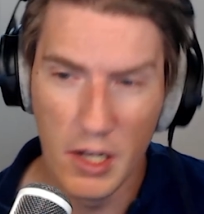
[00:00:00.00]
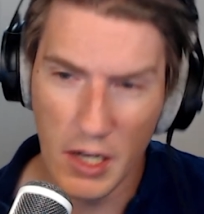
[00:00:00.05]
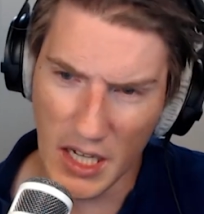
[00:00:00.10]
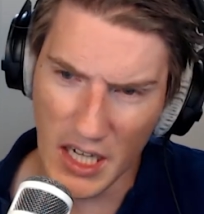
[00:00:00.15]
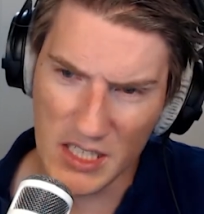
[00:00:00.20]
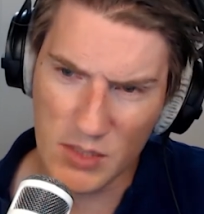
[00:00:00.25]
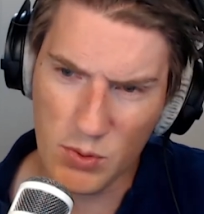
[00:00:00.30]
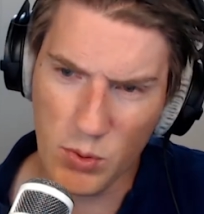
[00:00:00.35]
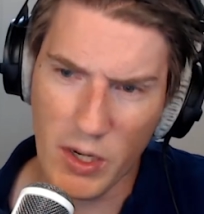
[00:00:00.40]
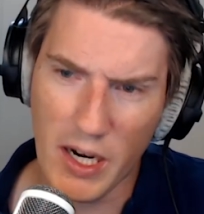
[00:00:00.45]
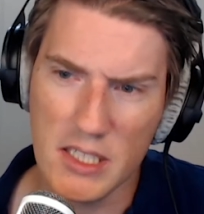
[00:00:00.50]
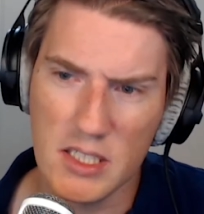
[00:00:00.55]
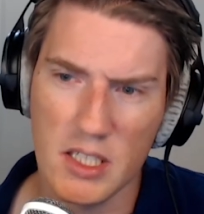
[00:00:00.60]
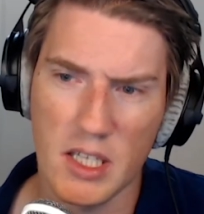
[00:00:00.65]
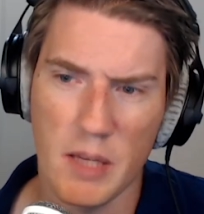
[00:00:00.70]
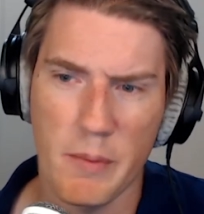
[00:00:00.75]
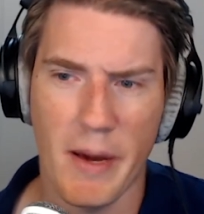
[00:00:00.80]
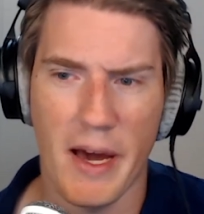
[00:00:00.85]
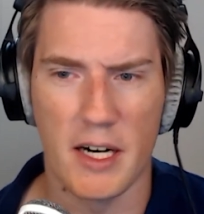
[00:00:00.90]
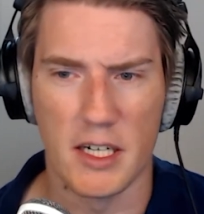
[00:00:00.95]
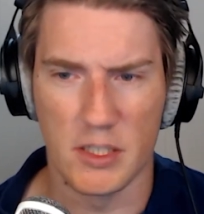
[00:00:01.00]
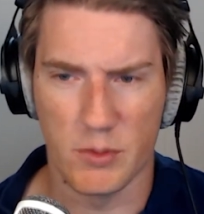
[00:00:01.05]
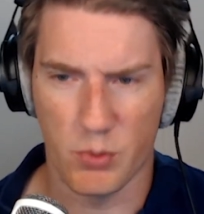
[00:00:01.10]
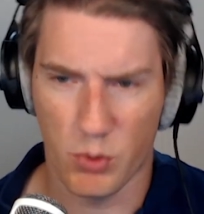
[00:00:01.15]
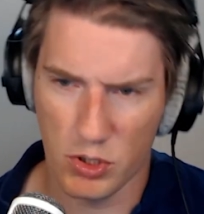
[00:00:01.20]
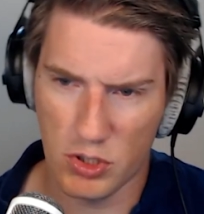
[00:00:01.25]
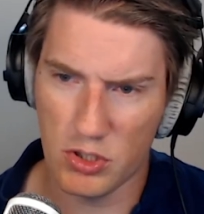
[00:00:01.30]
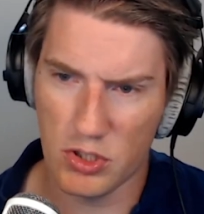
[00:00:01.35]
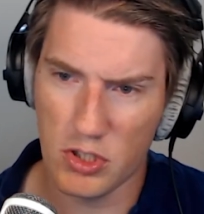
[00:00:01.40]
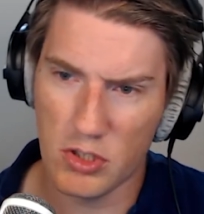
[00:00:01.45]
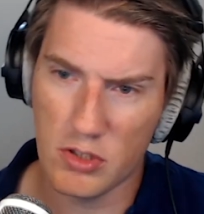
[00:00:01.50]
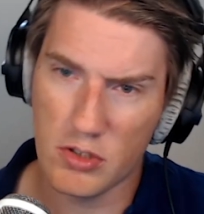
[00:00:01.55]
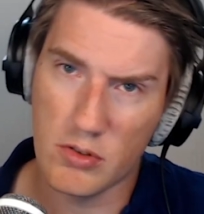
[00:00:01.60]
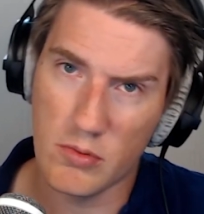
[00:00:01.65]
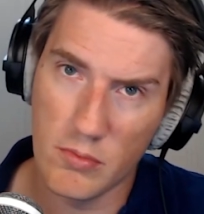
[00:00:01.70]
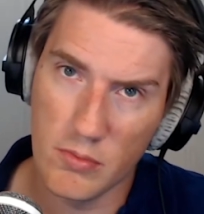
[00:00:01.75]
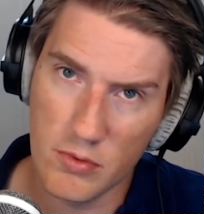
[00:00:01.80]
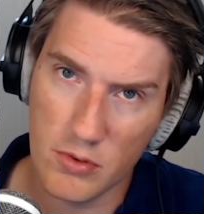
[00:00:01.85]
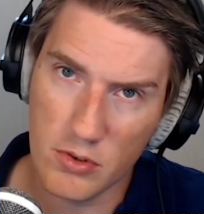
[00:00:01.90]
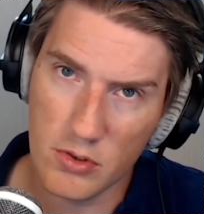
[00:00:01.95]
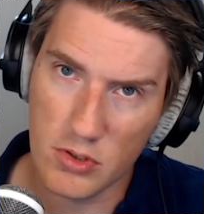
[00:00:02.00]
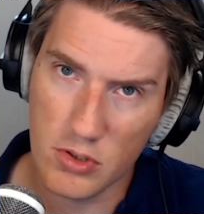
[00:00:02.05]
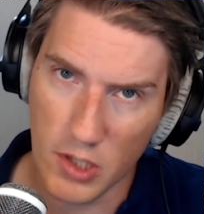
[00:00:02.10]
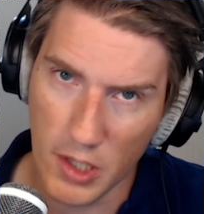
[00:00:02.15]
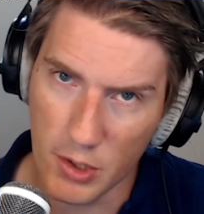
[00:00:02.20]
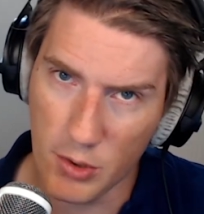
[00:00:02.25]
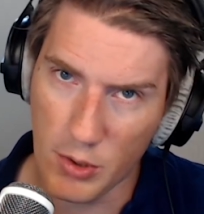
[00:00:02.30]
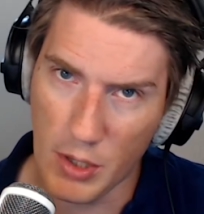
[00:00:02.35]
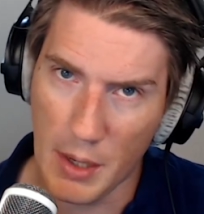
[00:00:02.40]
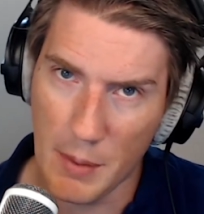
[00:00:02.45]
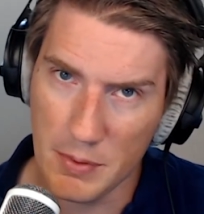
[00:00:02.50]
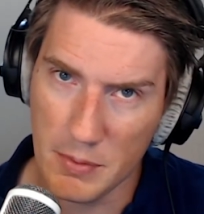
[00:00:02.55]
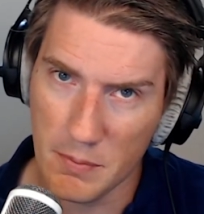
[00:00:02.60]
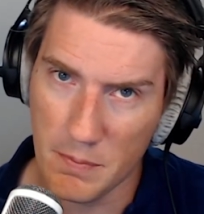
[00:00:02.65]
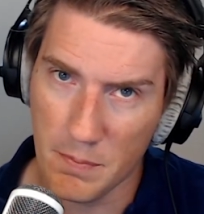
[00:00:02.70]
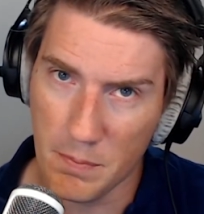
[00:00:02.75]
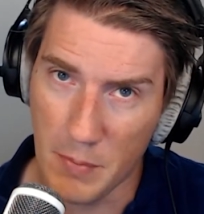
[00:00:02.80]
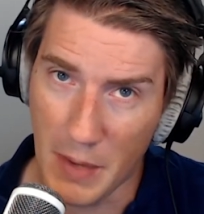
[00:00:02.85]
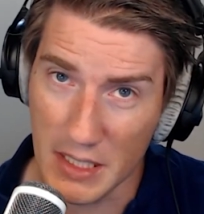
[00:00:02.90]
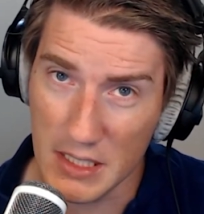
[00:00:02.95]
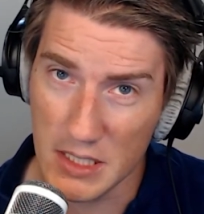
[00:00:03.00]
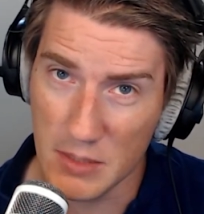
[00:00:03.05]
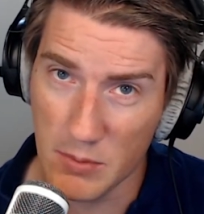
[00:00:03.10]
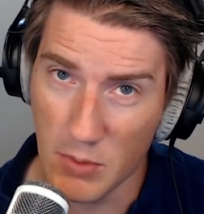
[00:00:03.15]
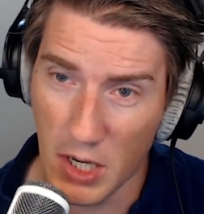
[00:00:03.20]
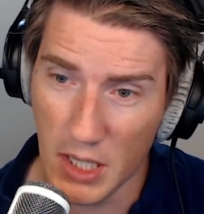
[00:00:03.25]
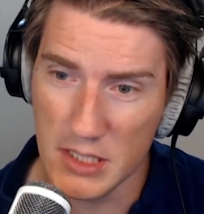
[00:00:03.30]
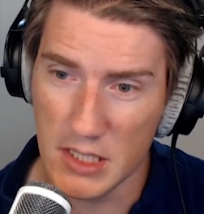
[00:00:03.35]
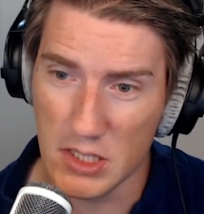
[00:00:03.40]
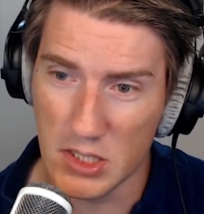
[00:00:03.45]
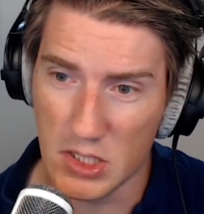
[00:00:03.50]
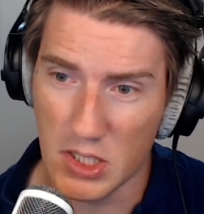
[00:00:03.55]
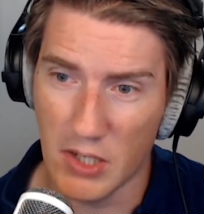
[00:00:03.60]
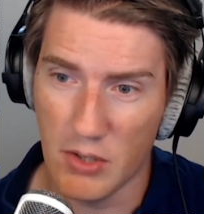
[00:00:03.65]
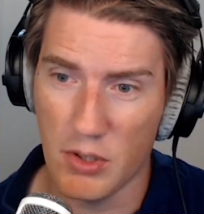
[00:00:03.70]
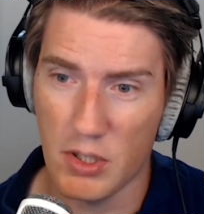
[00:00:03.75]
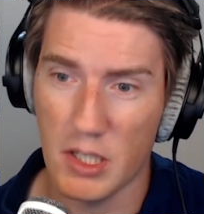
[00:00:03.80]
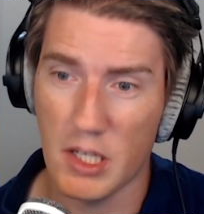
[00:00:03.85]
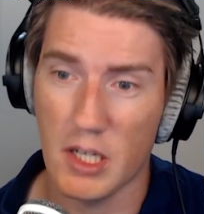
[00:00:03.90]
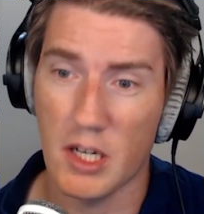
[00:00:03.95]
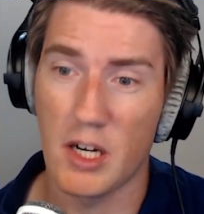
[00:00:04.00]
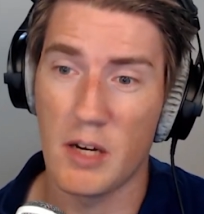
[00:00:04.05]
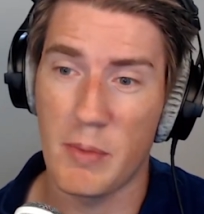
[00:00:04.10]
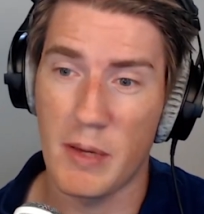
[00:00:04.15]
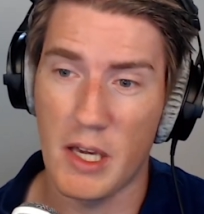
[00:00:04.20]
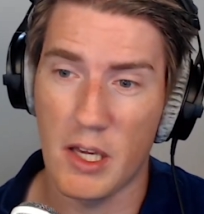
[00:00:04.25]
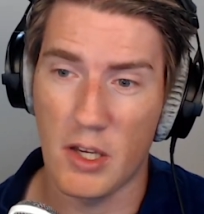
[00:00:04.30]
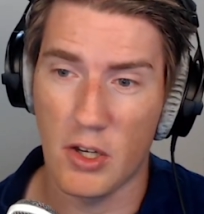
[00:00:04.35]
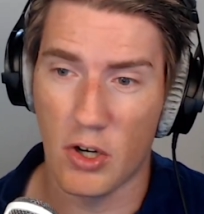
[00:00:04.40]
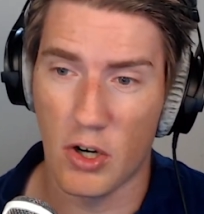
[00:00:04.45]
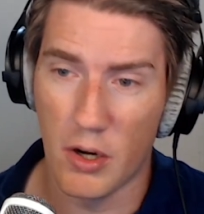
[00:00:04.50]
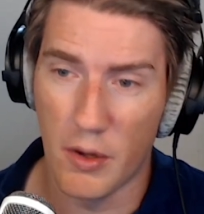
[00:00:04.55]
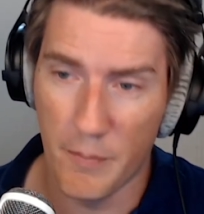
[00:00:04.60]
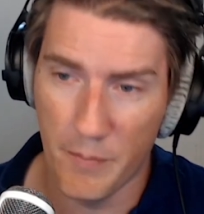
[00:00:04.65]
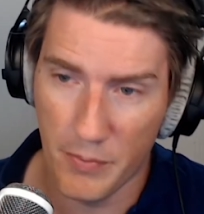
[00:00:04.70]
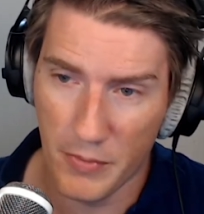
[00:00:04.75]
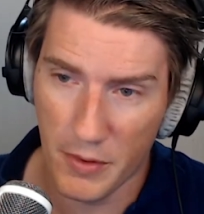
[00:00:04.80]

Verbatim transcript: And that's what actually matters. What you should try to maximize is generally going to be your